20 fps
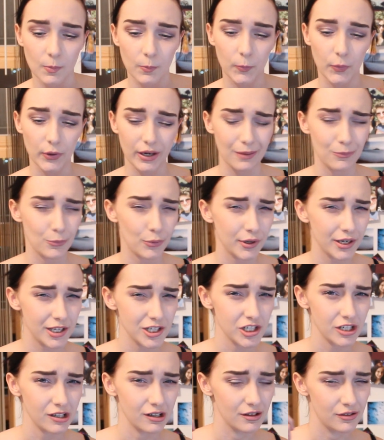but I'm pretty
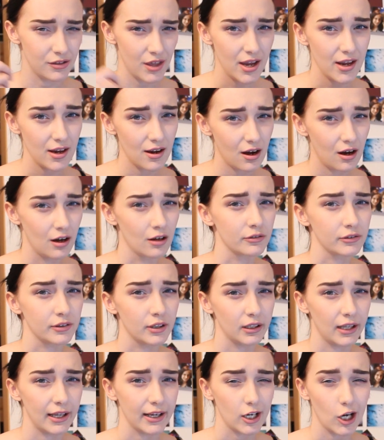sure they aren't the
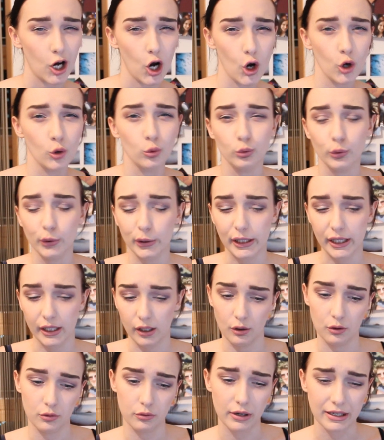like only
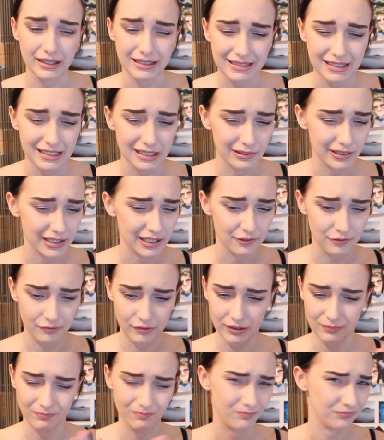criteria
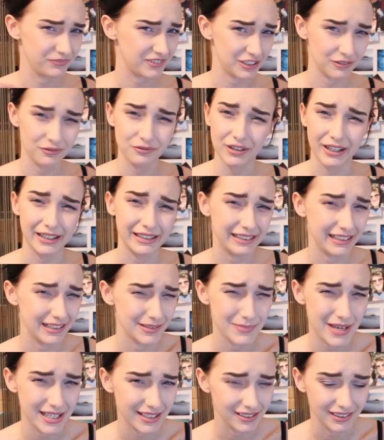for defining a
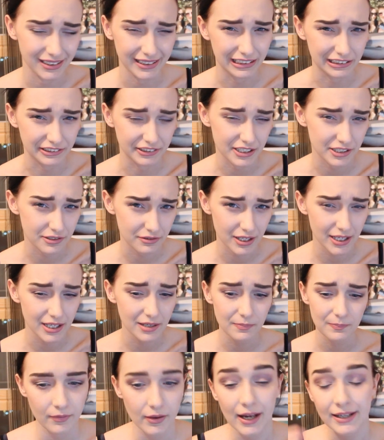mental illness, right?
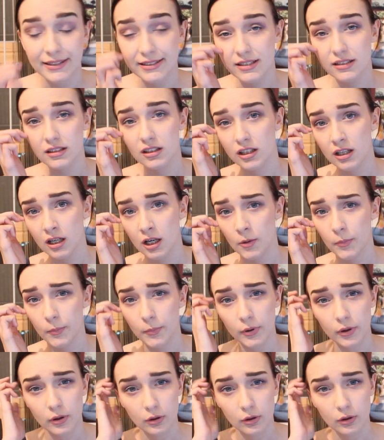I did look up